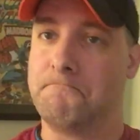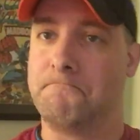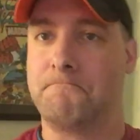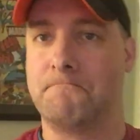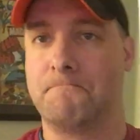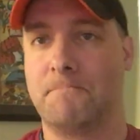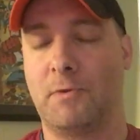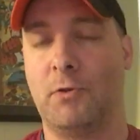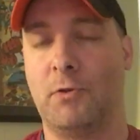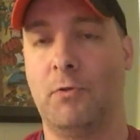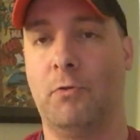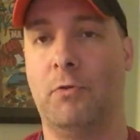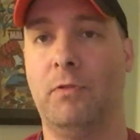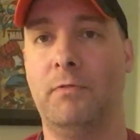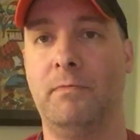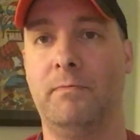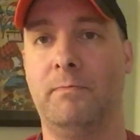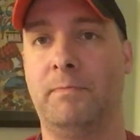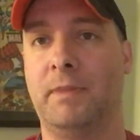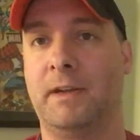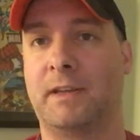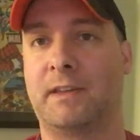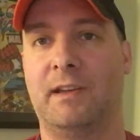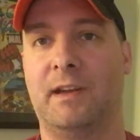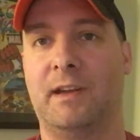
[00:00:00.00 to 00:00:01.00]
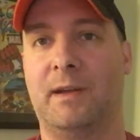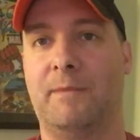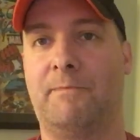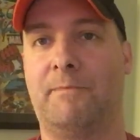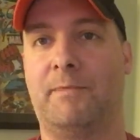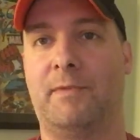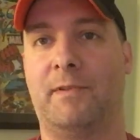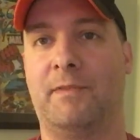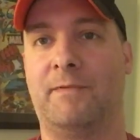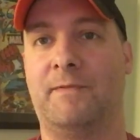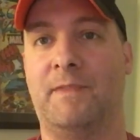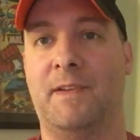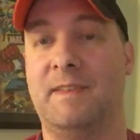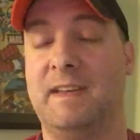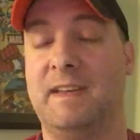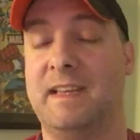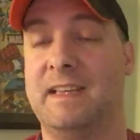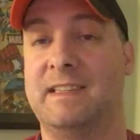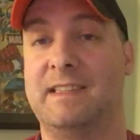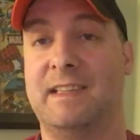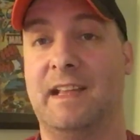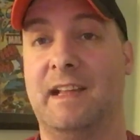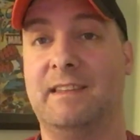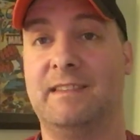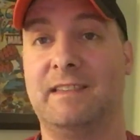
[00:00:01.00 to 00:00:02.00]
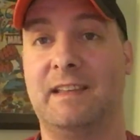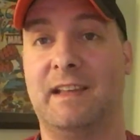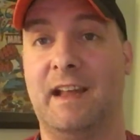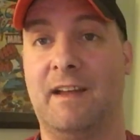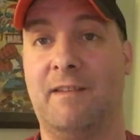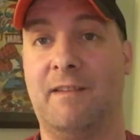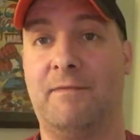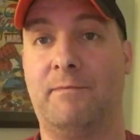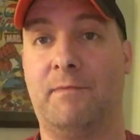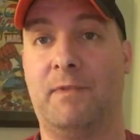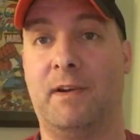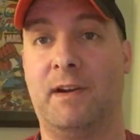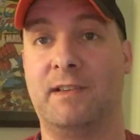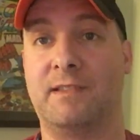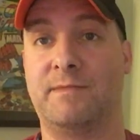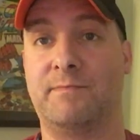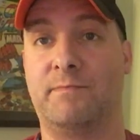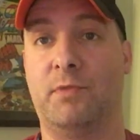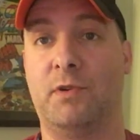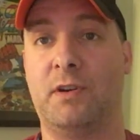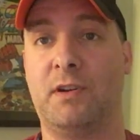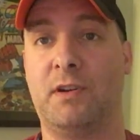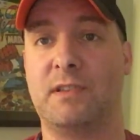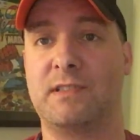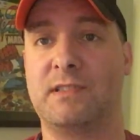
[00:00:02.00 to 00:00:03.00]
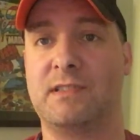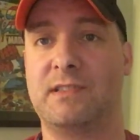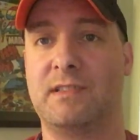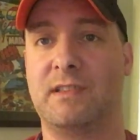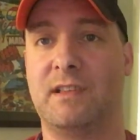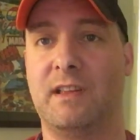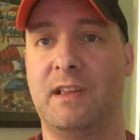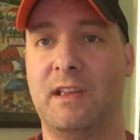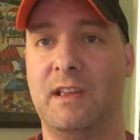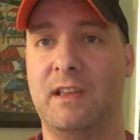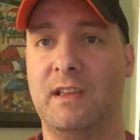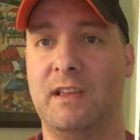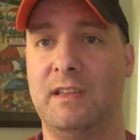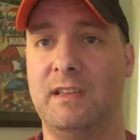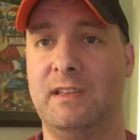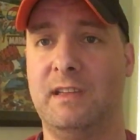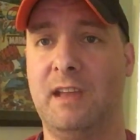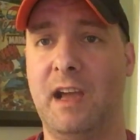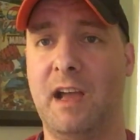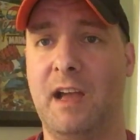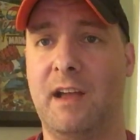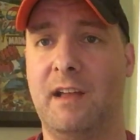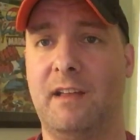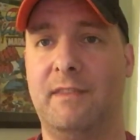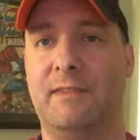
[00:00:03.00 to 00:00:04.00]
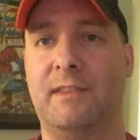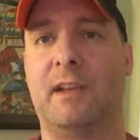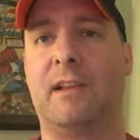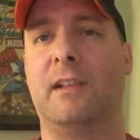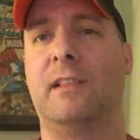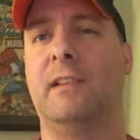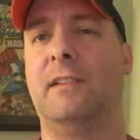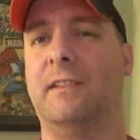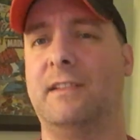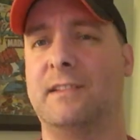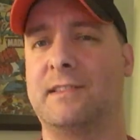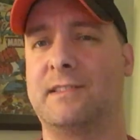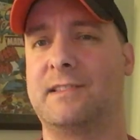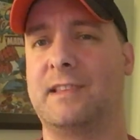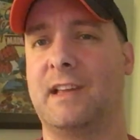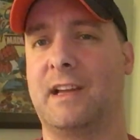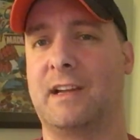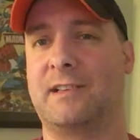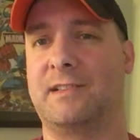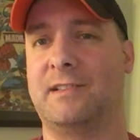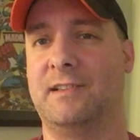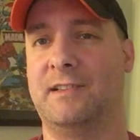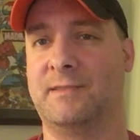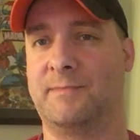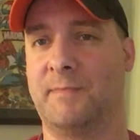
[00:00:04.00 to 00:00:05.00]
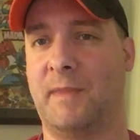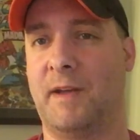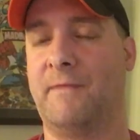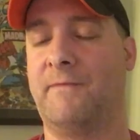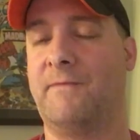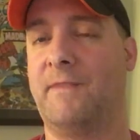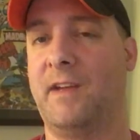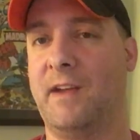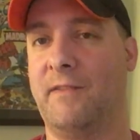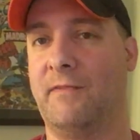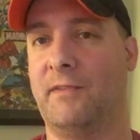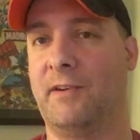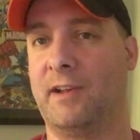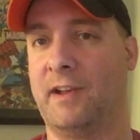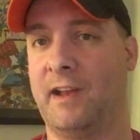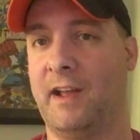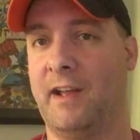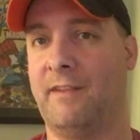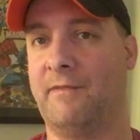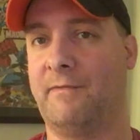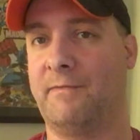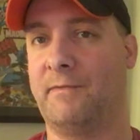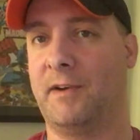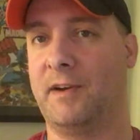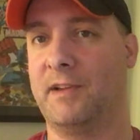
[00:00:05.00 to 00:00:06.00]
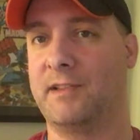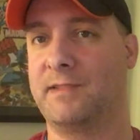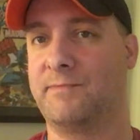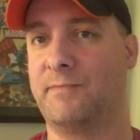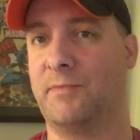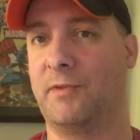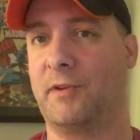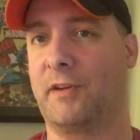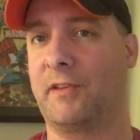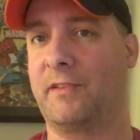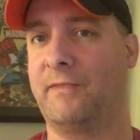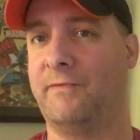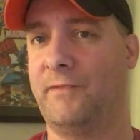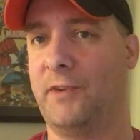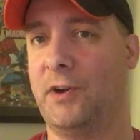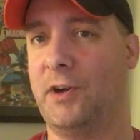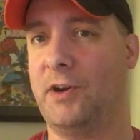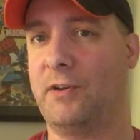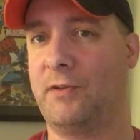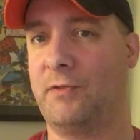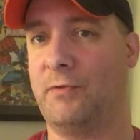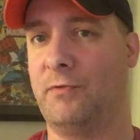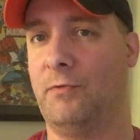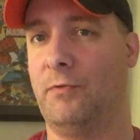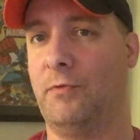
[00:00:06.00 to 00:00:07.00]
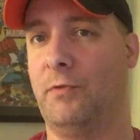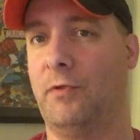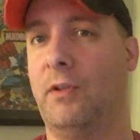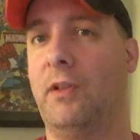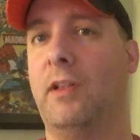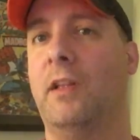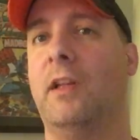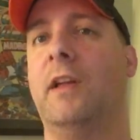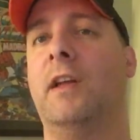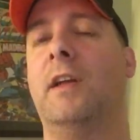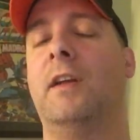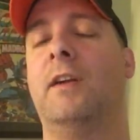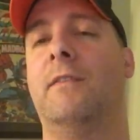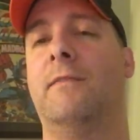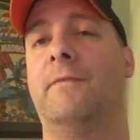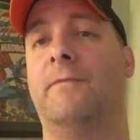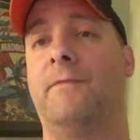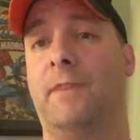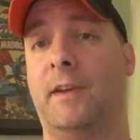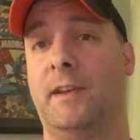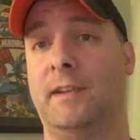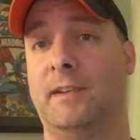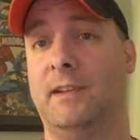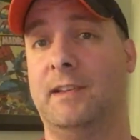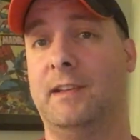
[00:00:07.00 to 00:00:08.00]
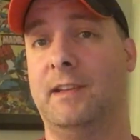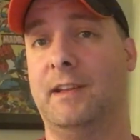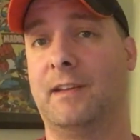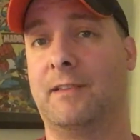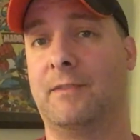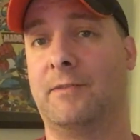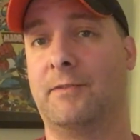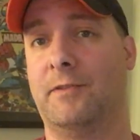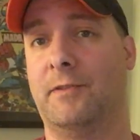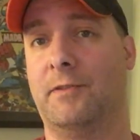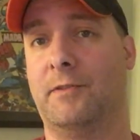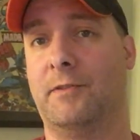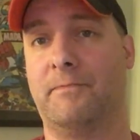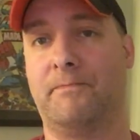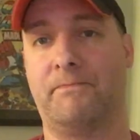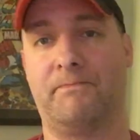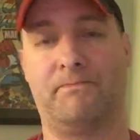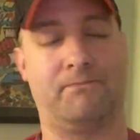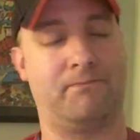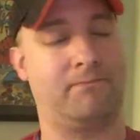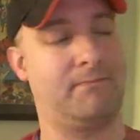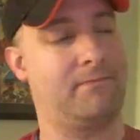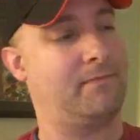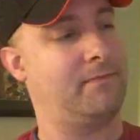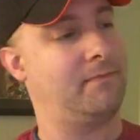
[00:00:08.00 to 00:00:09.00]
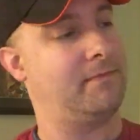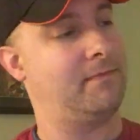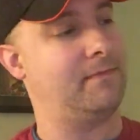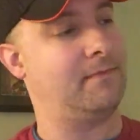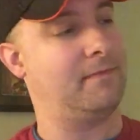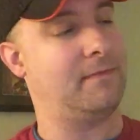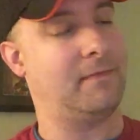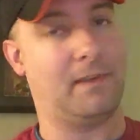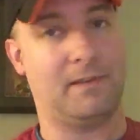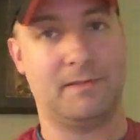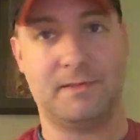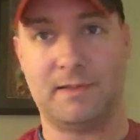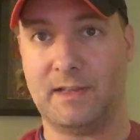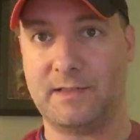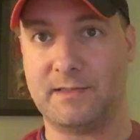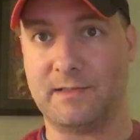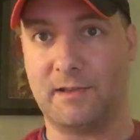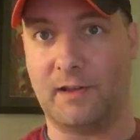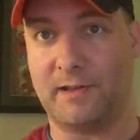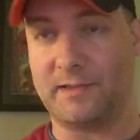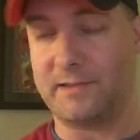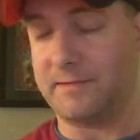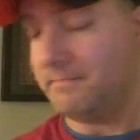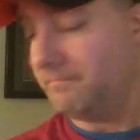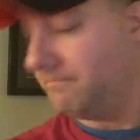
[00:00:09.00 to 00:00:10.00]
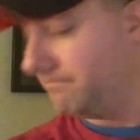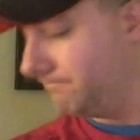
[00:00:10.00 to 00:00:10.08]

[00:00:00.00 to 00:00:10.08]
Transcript: Cool. Picked it up for 50 cents at half-price books. Yeah, the clearance section is my favorite at half-price books. Very cool, fun to dig through. So that's awesome.